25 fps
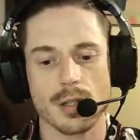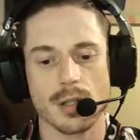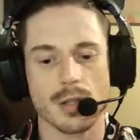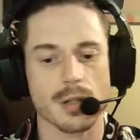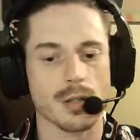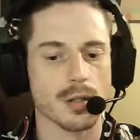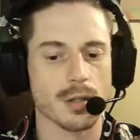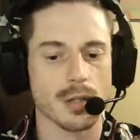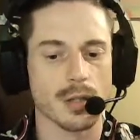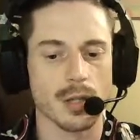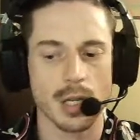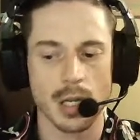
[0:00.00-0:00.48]

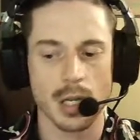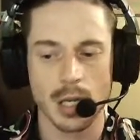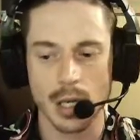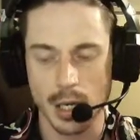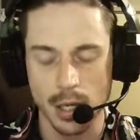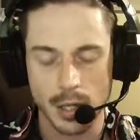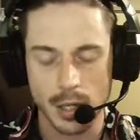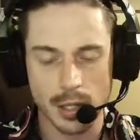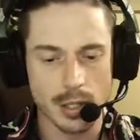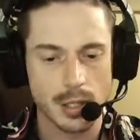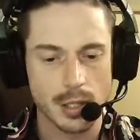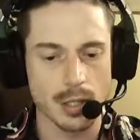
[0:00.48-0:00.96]

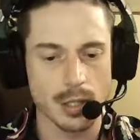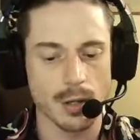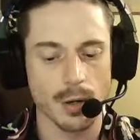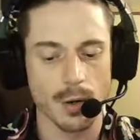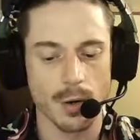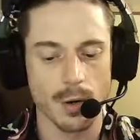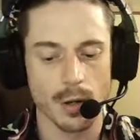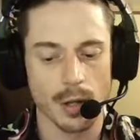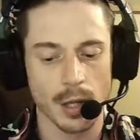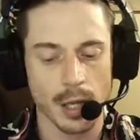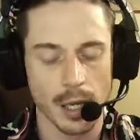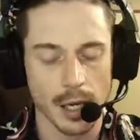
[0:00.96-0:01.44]
is
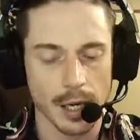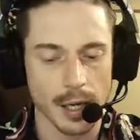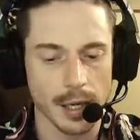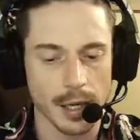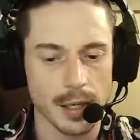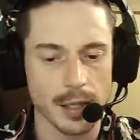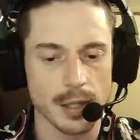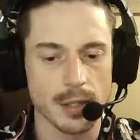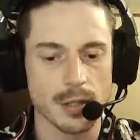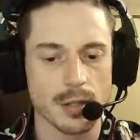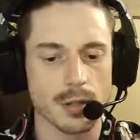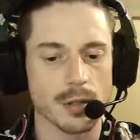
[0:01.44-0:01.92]

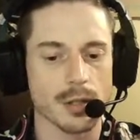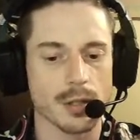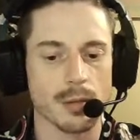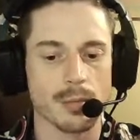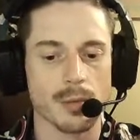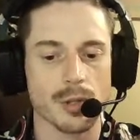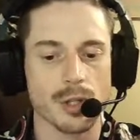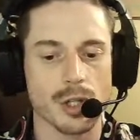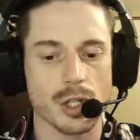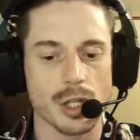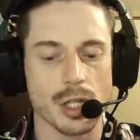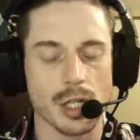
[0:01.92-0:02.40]
online. It's on the
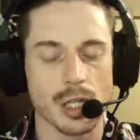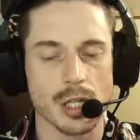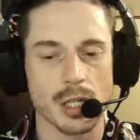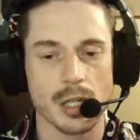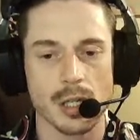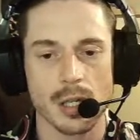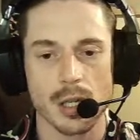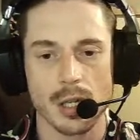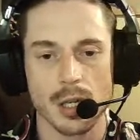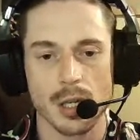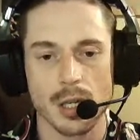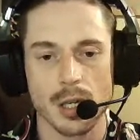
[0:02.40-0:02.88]
machine
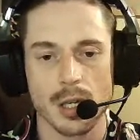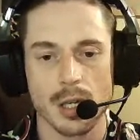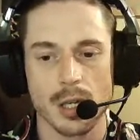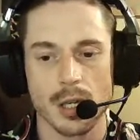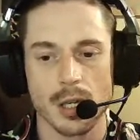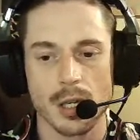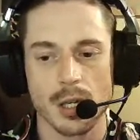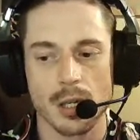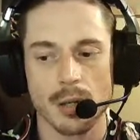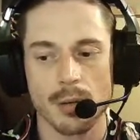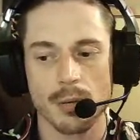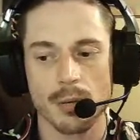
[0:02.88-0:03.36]

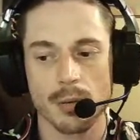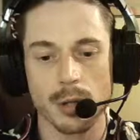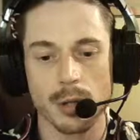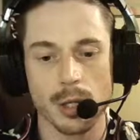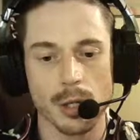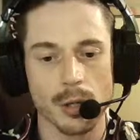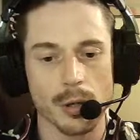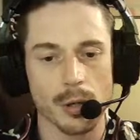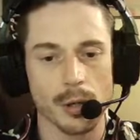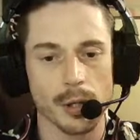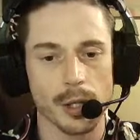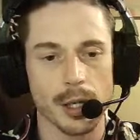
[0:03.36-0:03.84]

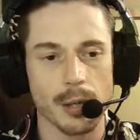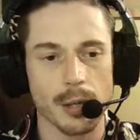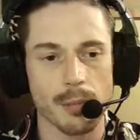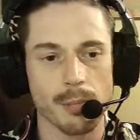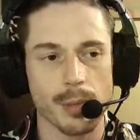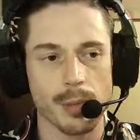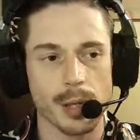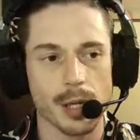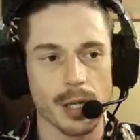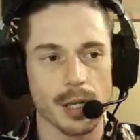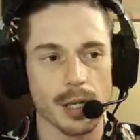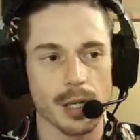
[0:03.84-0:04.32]
locally,
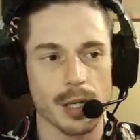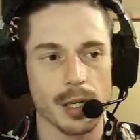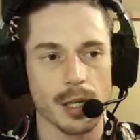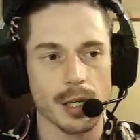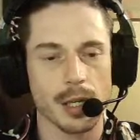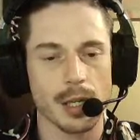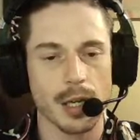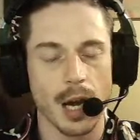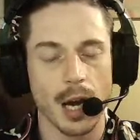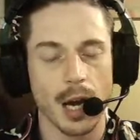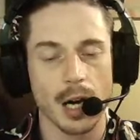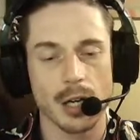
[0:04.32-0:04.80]
but
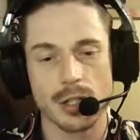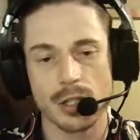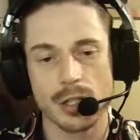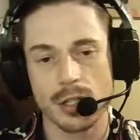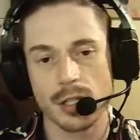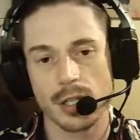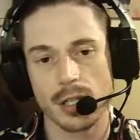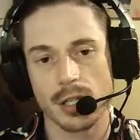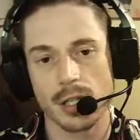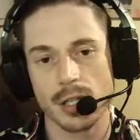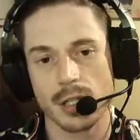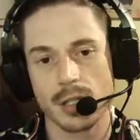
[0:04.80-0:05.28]
it
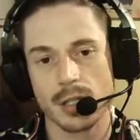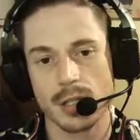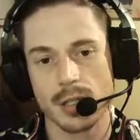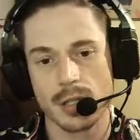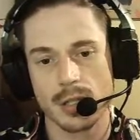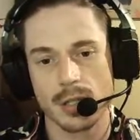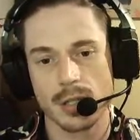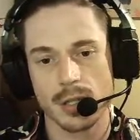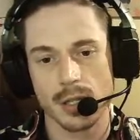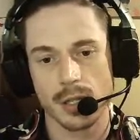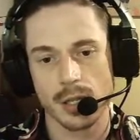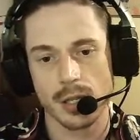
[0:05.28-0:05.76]
actually
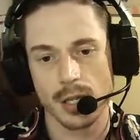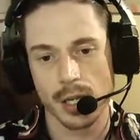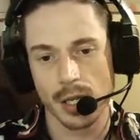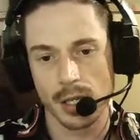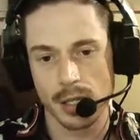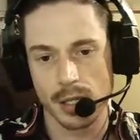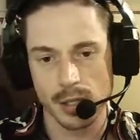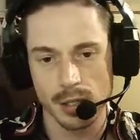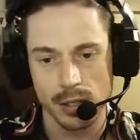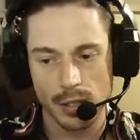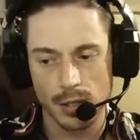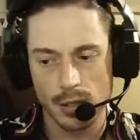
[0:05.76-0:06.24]
is
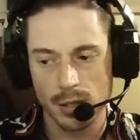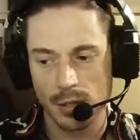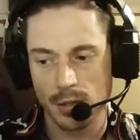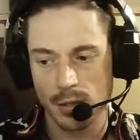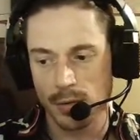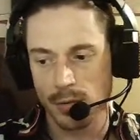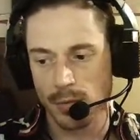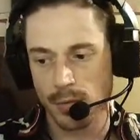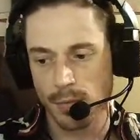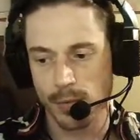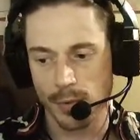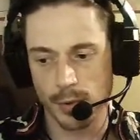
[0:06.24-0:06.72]
connected
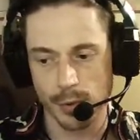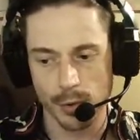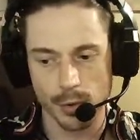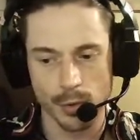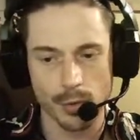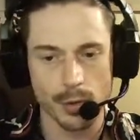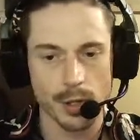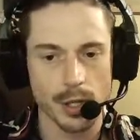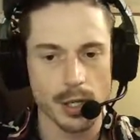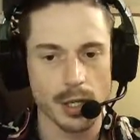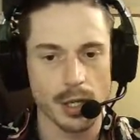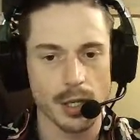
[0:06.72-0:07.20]
through
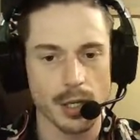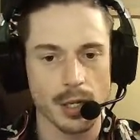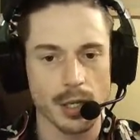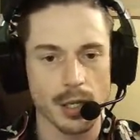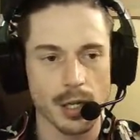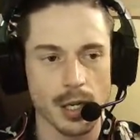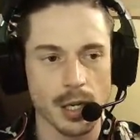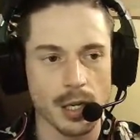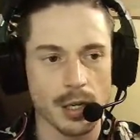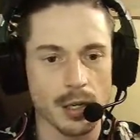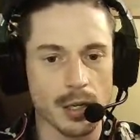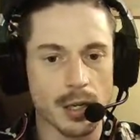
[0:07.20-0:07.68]

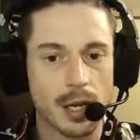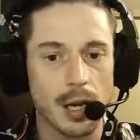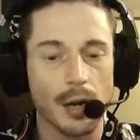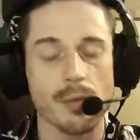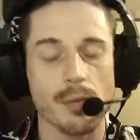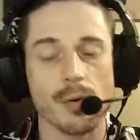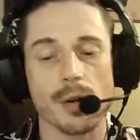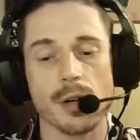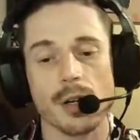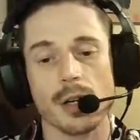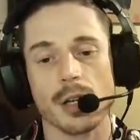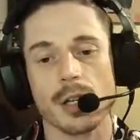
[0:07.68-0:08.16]
the
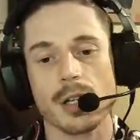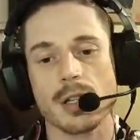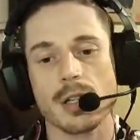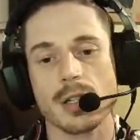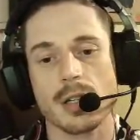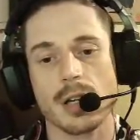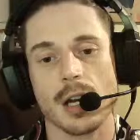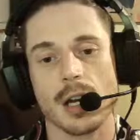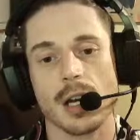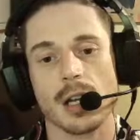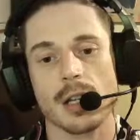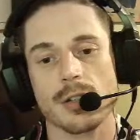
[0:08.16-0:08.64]
network. It's
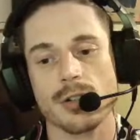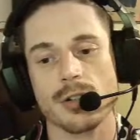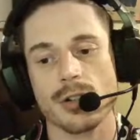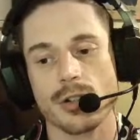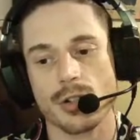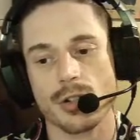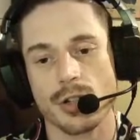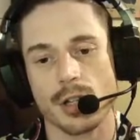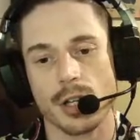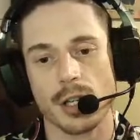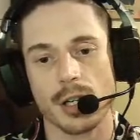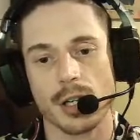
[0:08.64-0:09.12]
not
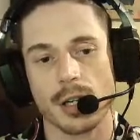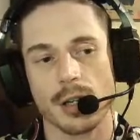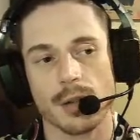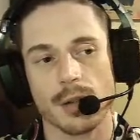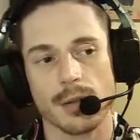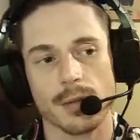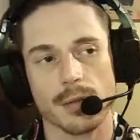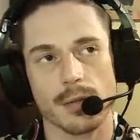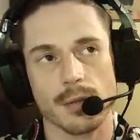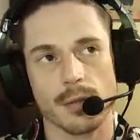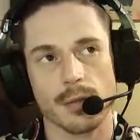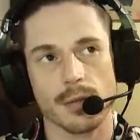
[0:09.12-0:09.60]
just like
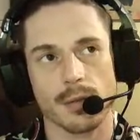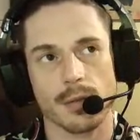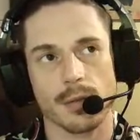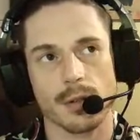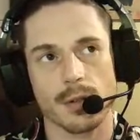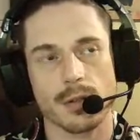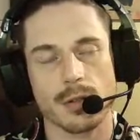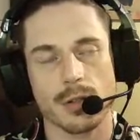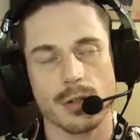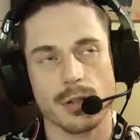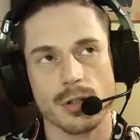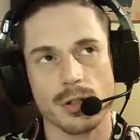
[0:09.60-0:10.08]

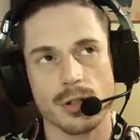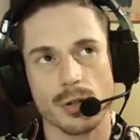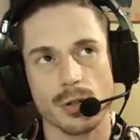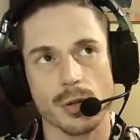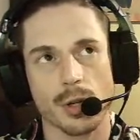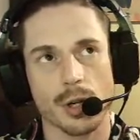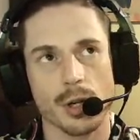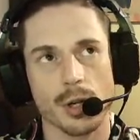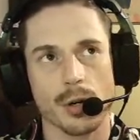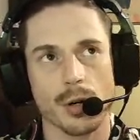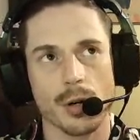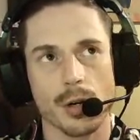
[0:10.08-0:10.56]

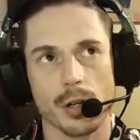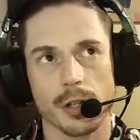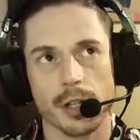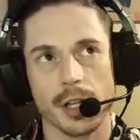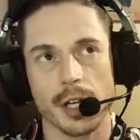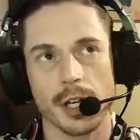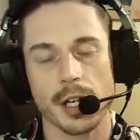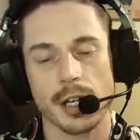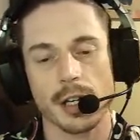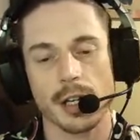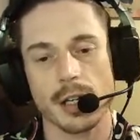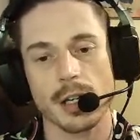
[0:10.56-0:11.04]
pseudo
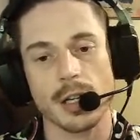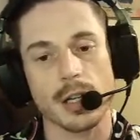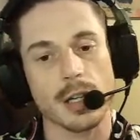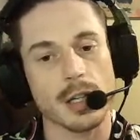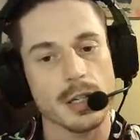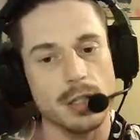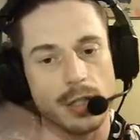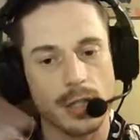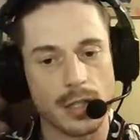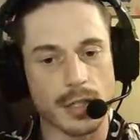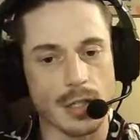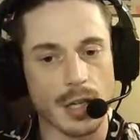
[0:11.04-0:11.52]
online.
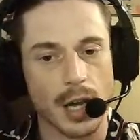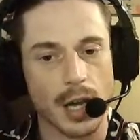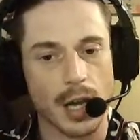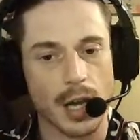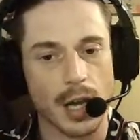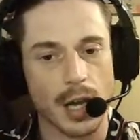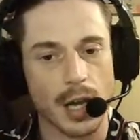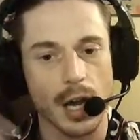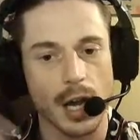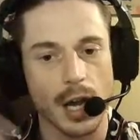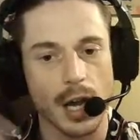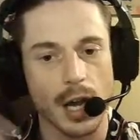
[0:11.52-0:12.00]
This is
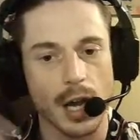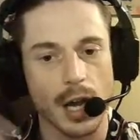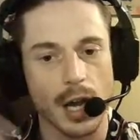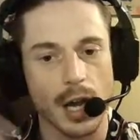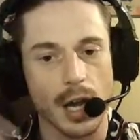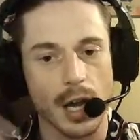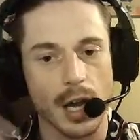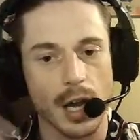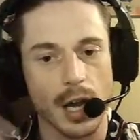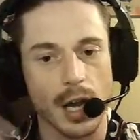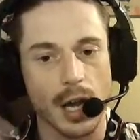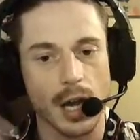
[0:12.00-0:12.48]
actually an
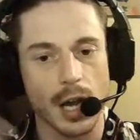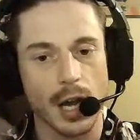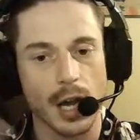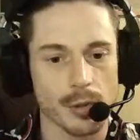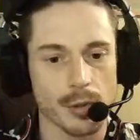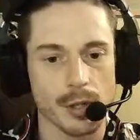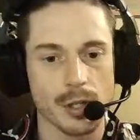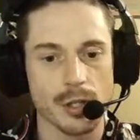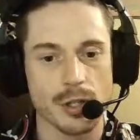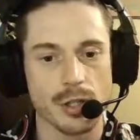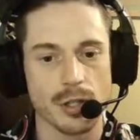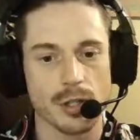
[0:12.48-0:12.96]
online
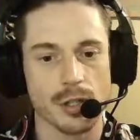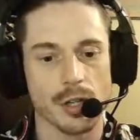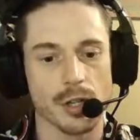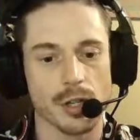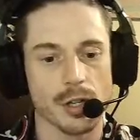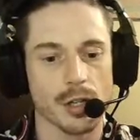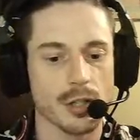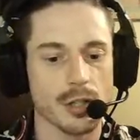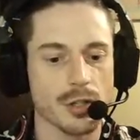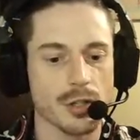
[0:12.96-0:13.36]
operation here. As